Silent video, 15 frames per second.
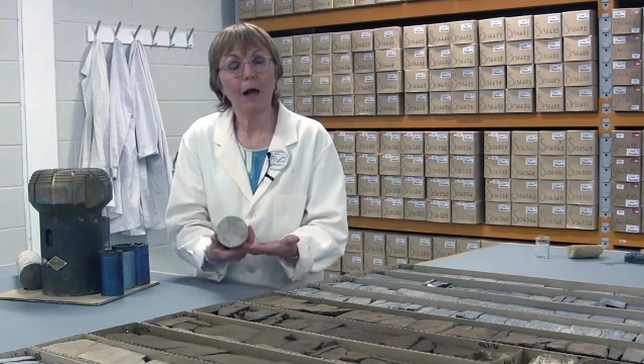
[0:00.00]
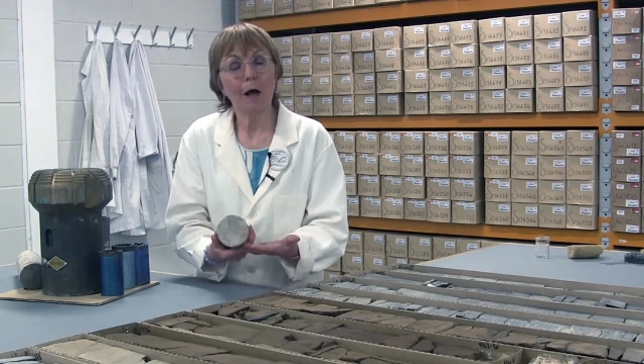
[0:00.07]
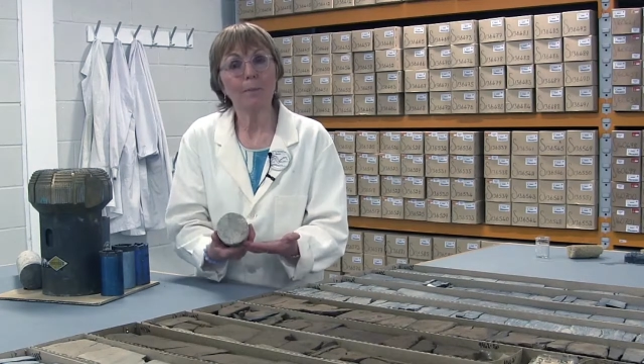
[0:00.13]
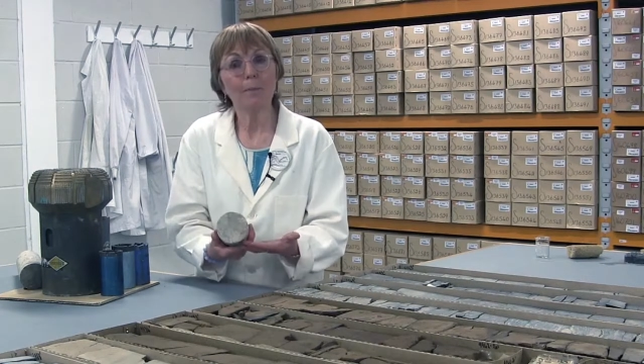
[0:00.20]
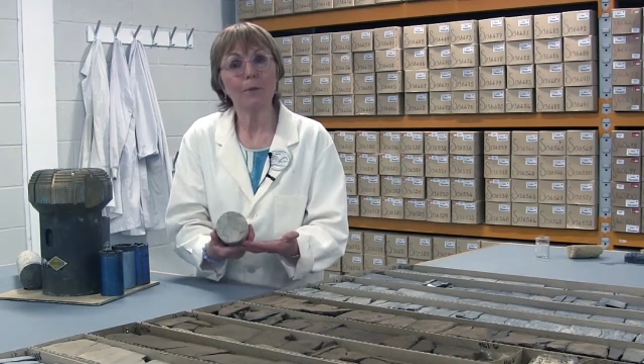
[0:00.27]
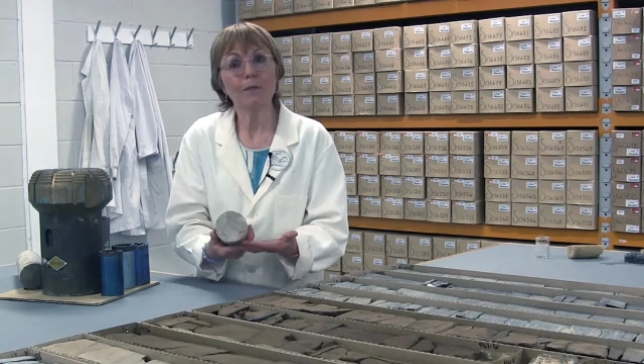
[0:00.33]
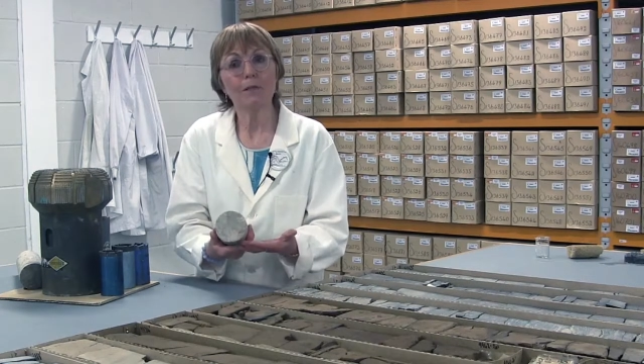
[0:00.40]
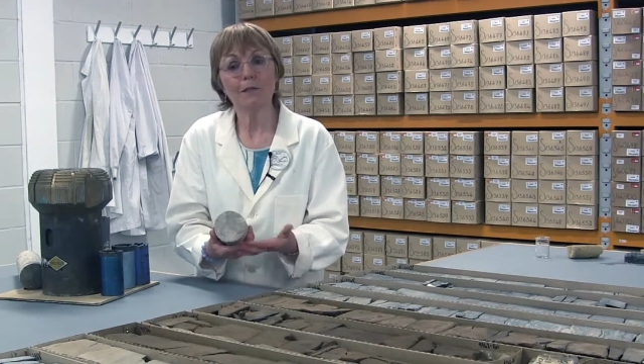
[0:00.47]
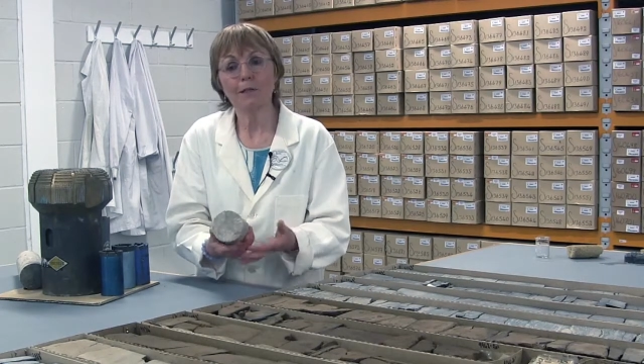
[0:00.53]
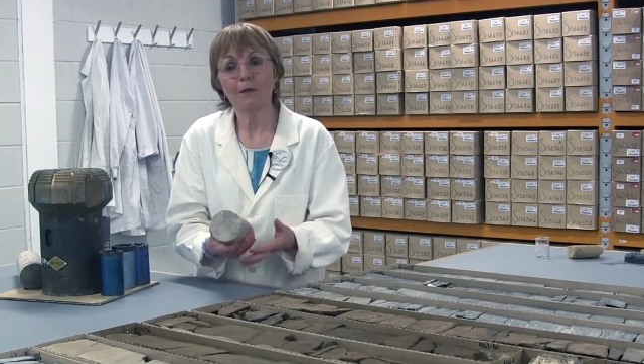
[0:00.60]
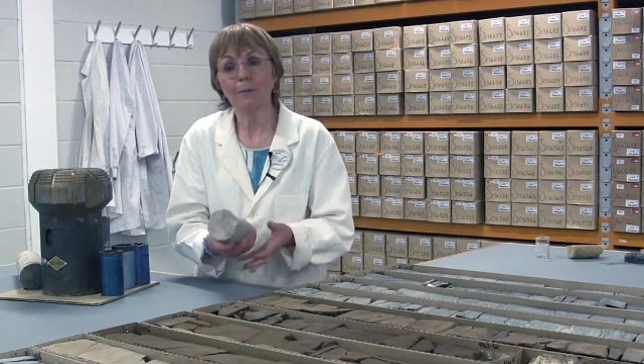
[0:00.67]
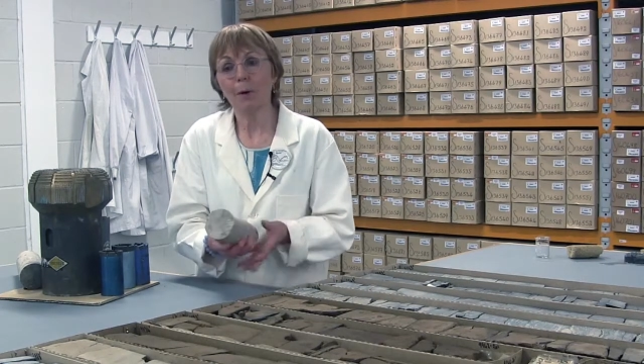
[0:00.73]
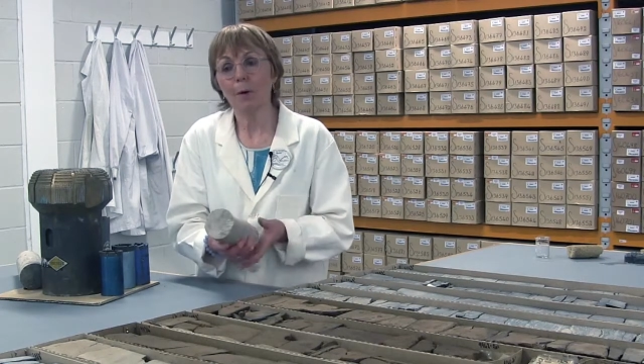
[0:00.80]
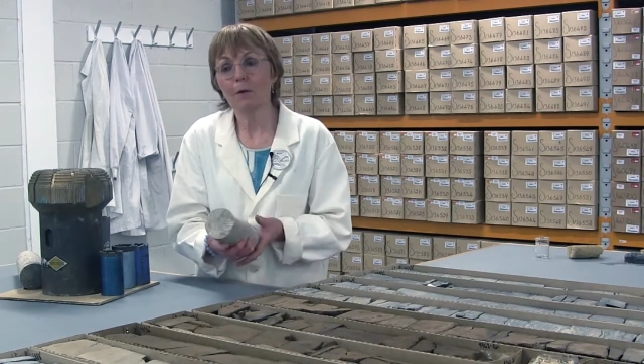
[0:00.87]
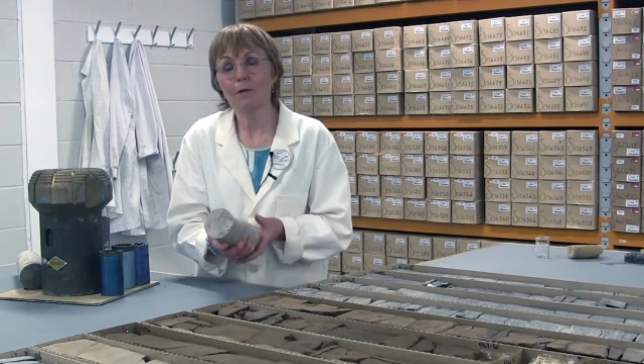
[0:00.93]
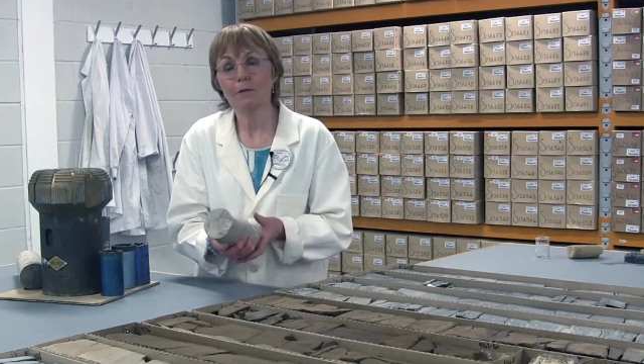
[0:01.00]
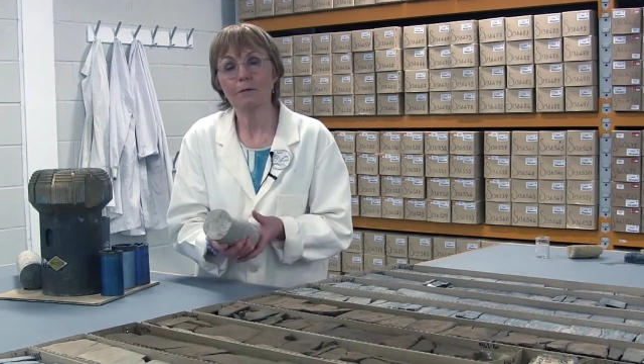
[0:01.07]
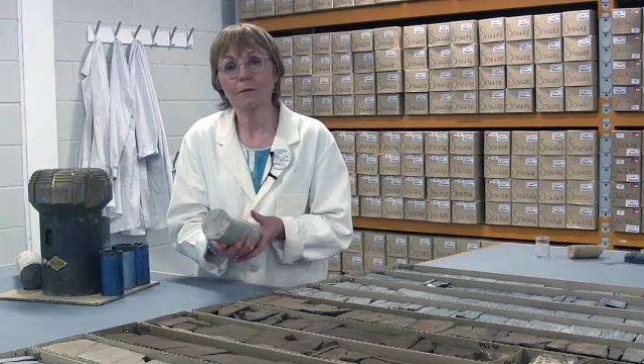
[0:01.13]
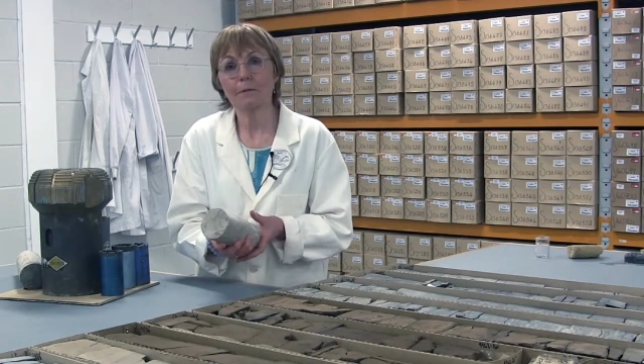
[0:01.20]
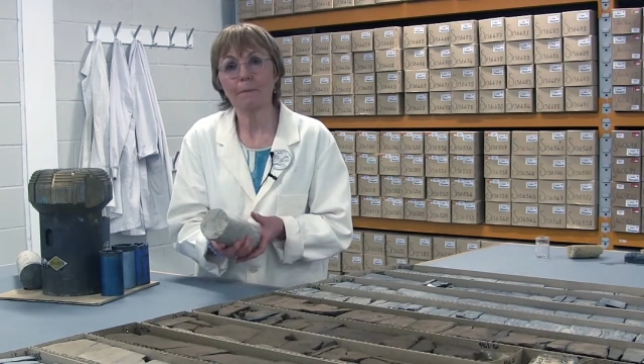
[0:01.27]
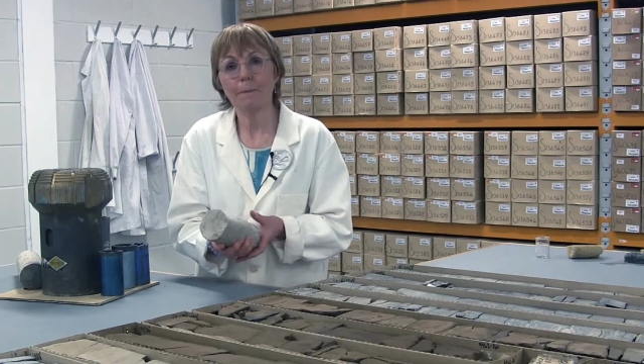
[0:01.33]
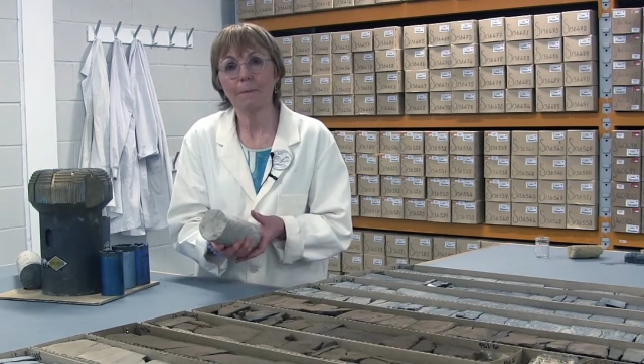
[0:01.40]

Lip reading: and put it in a box